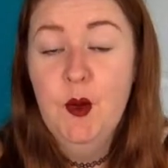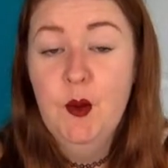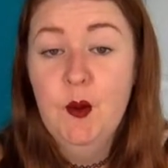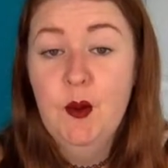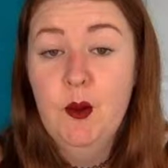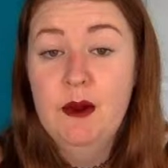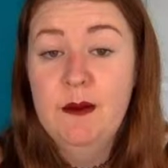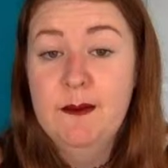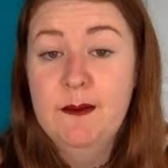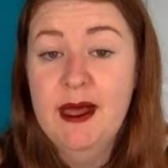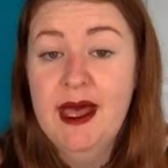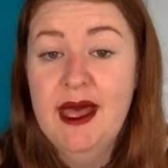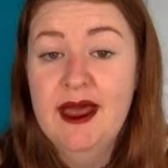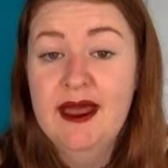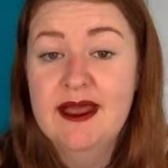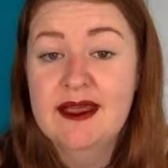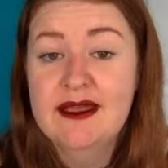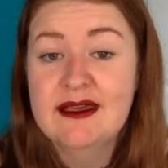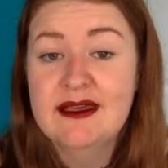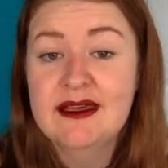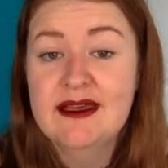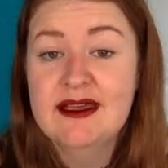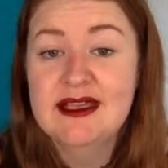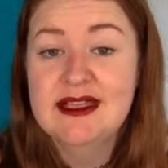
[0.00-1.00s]
went
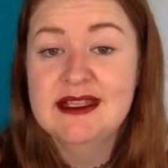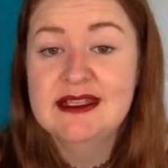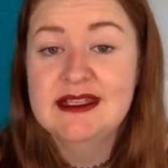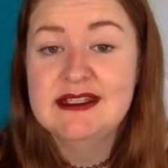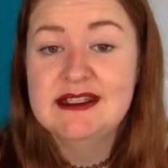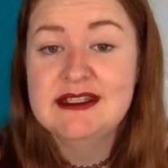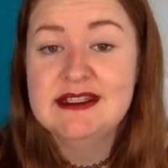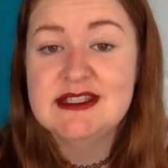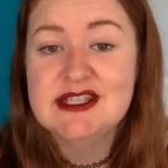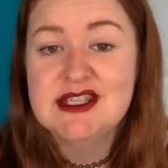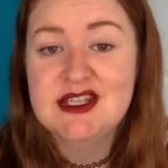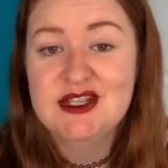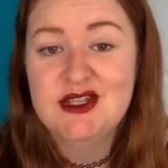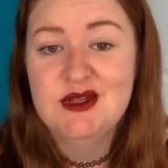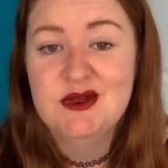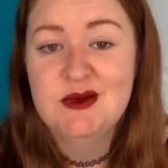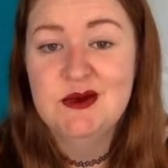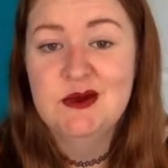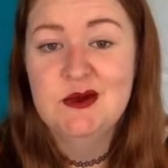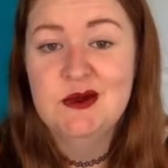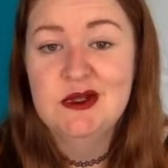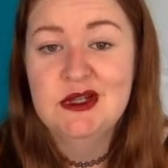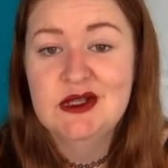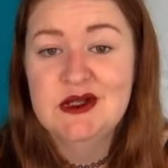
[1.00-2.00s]
back
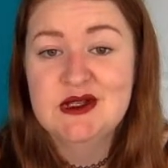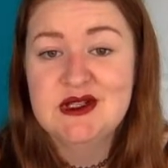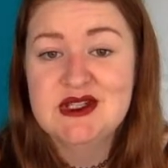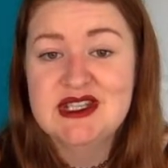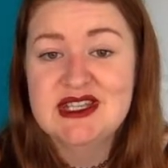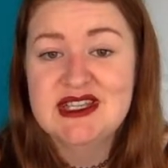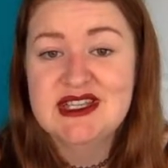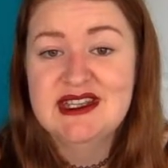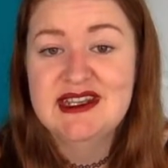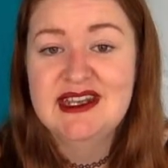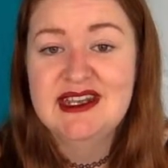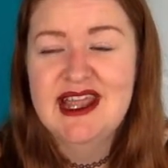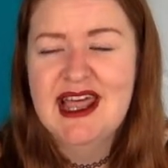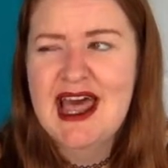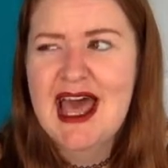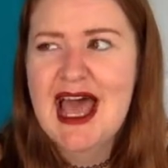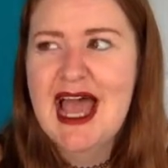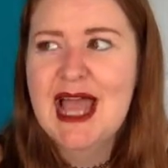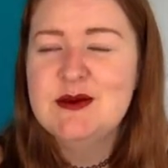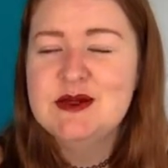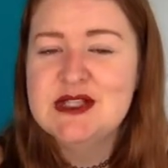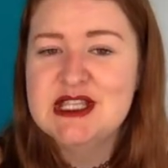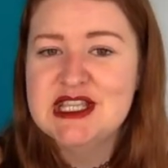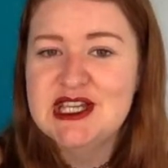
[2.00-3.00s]
into London.
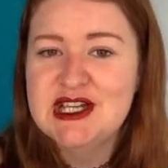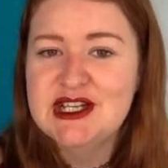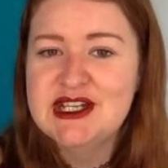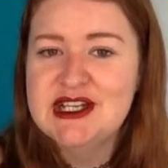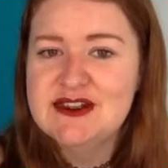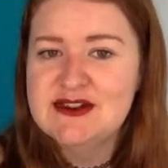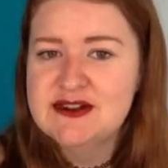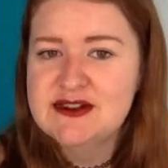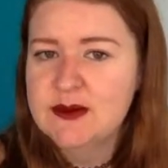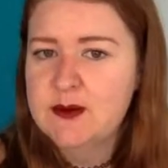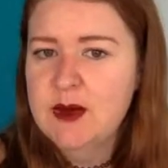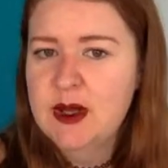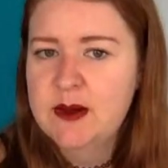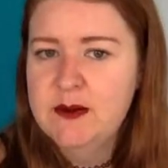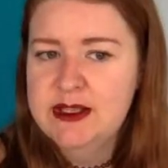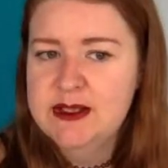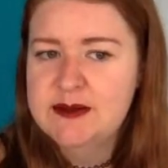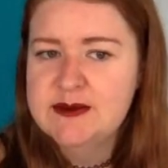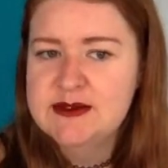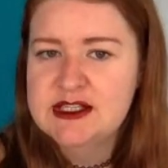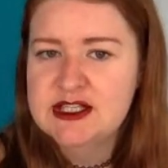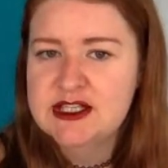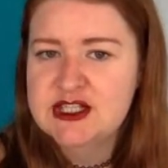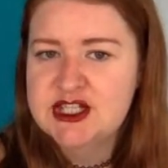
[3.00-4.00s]
It was the only trip where we
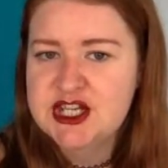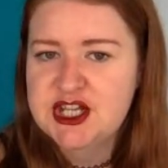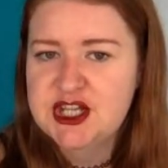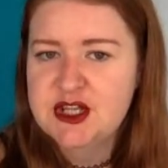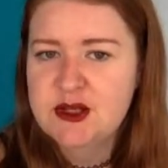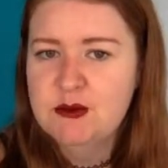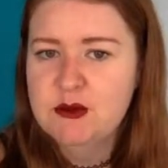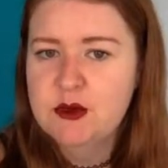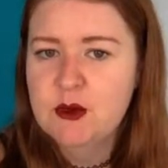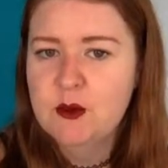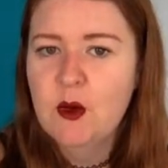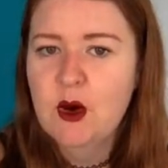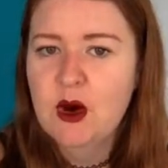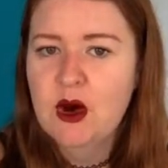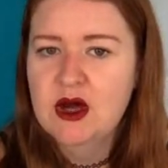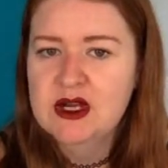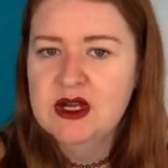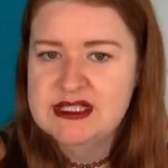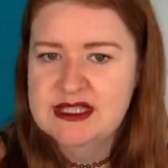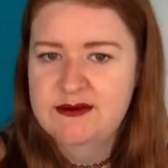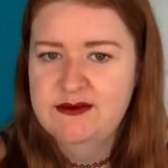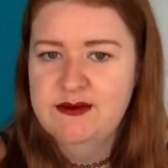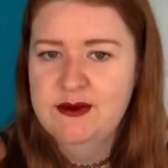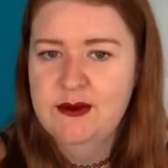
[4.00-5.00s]
used the tube. We
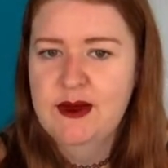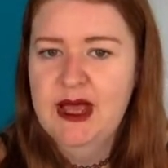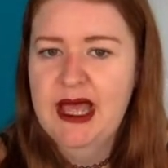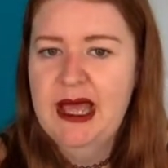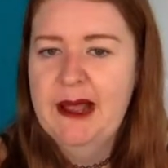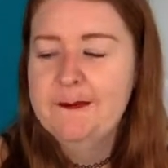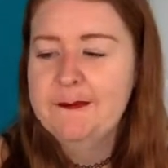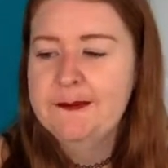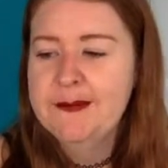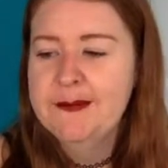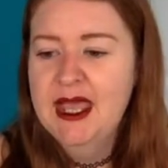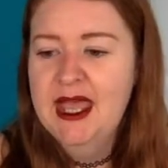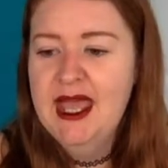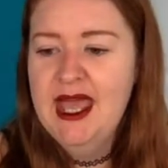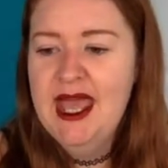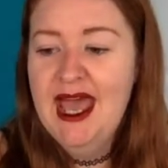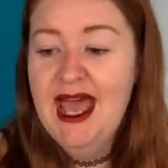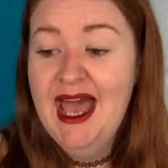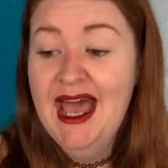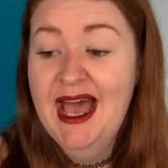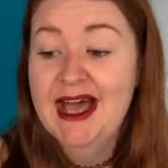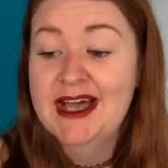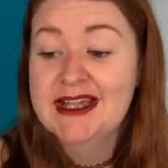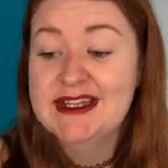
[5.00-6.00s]
walked everywhere.
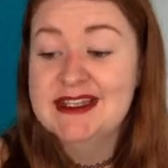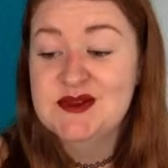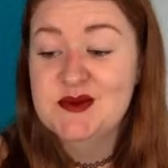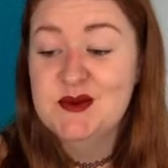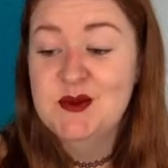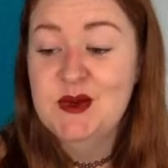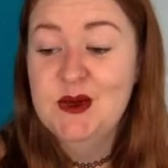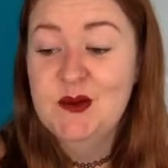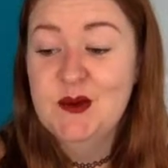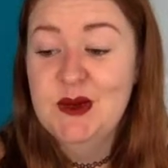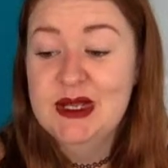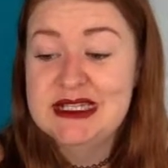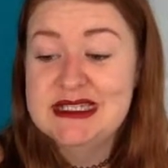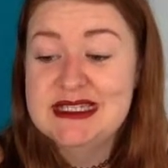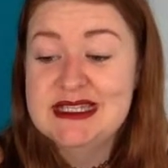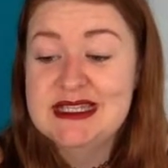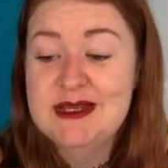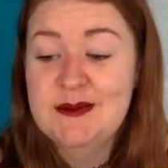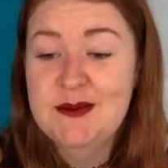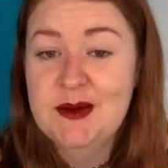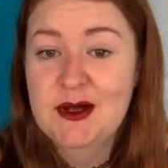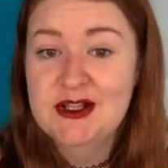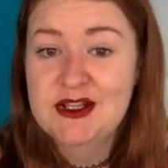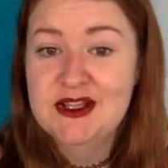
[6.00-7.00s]
And we went to
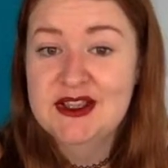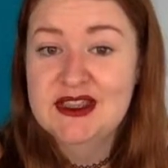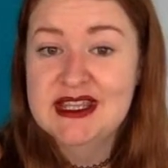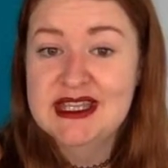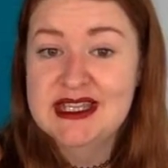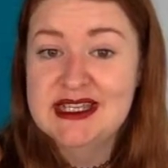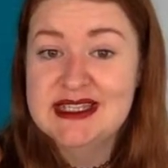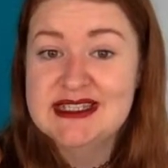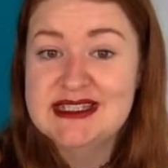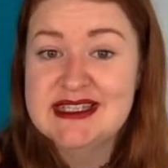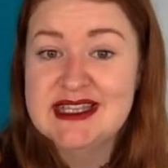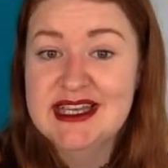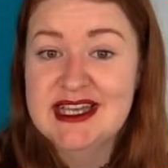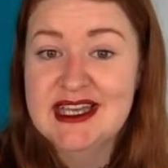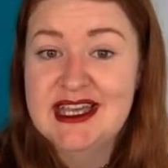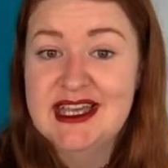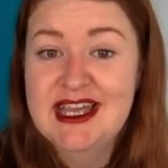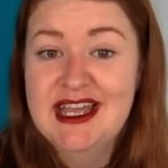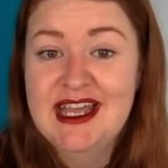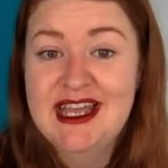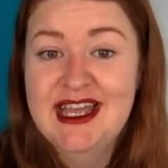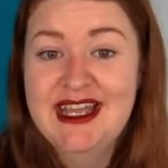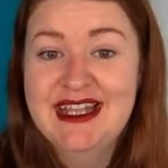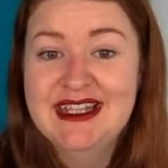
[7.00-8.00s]
the Apollo Theatre
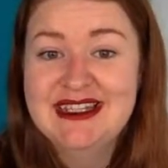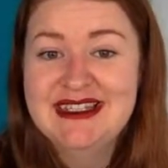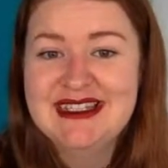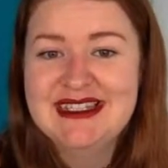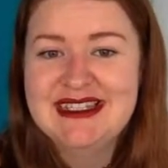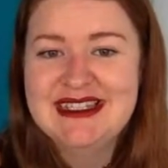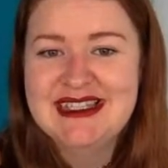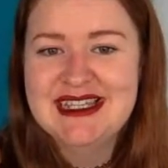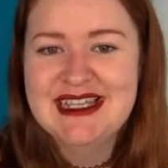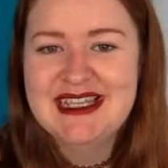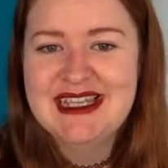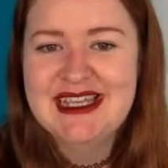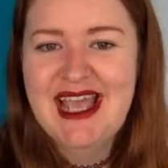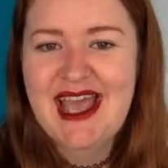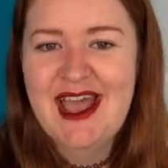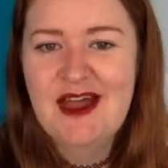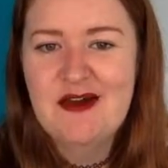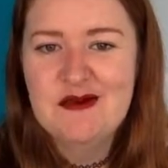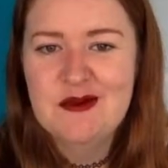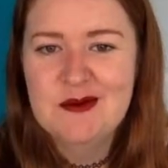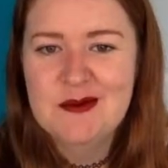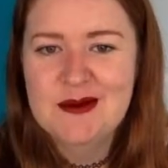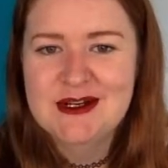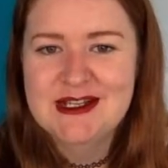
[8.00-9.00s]
to see
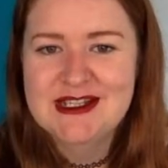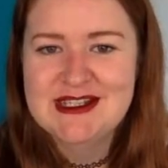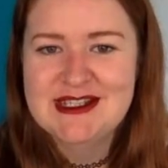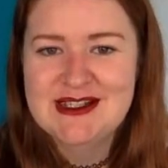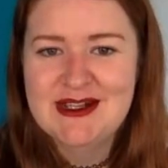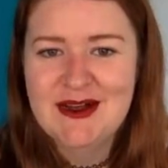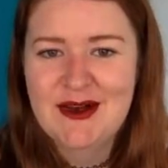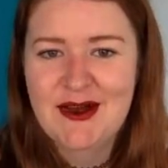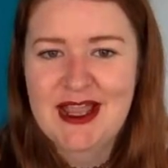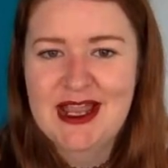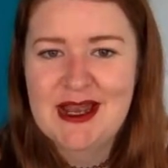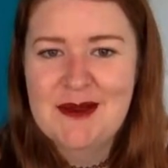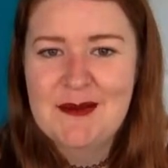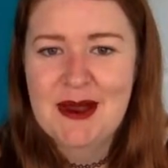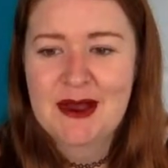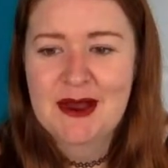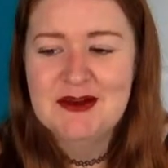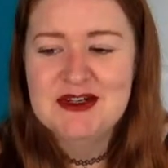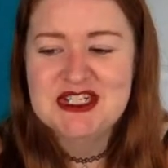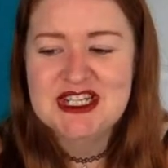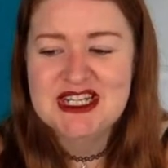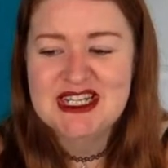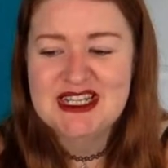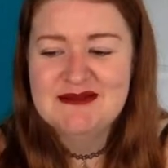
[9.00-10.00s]
Everybody's Talking
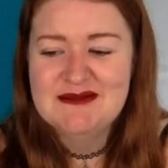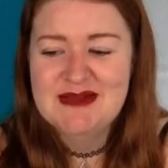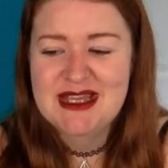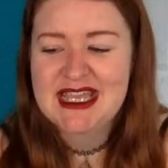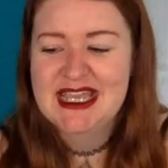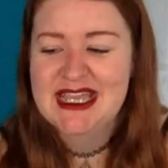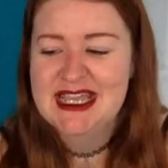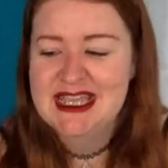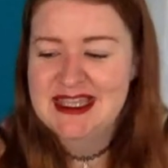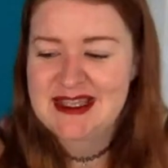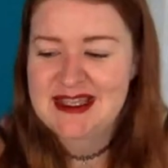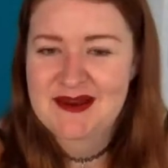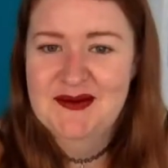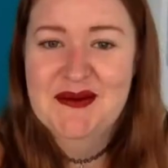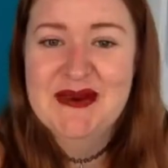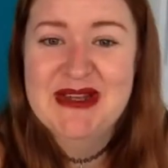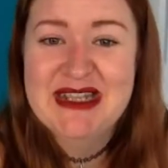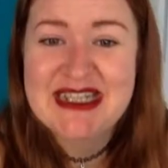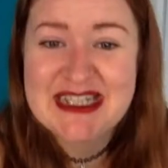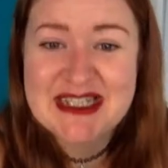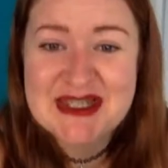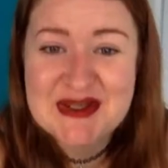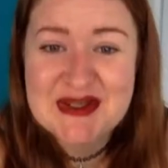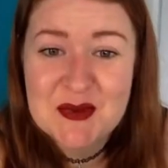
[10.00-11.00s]
About Jamie,
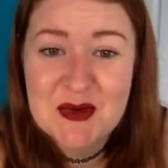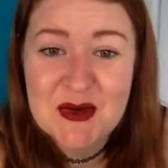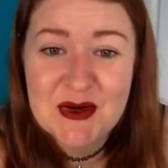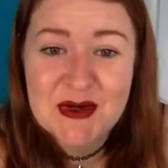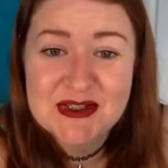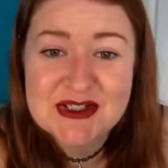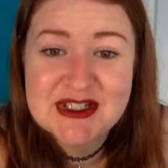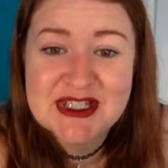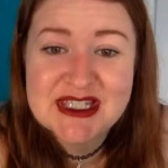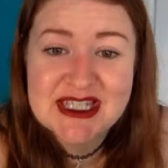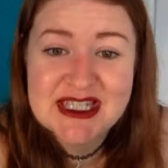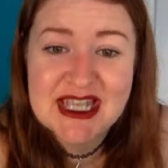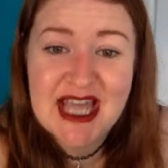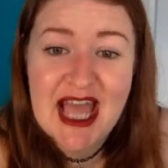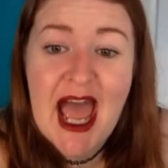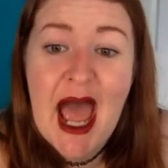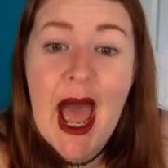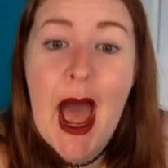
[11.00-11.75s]
which was